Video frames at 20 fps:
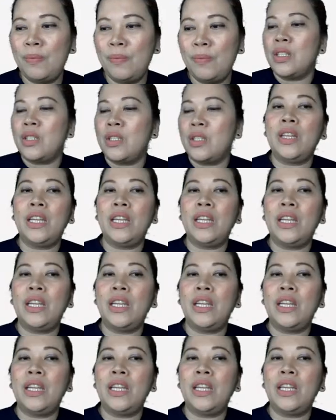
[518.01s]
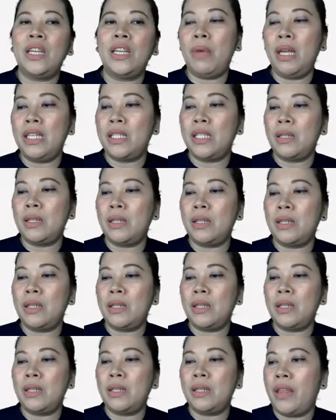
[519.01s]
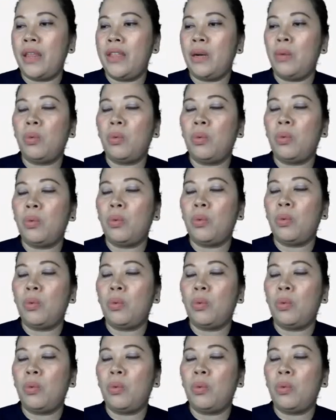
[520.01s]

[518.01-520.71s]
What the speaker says: So that is what we meant by that one.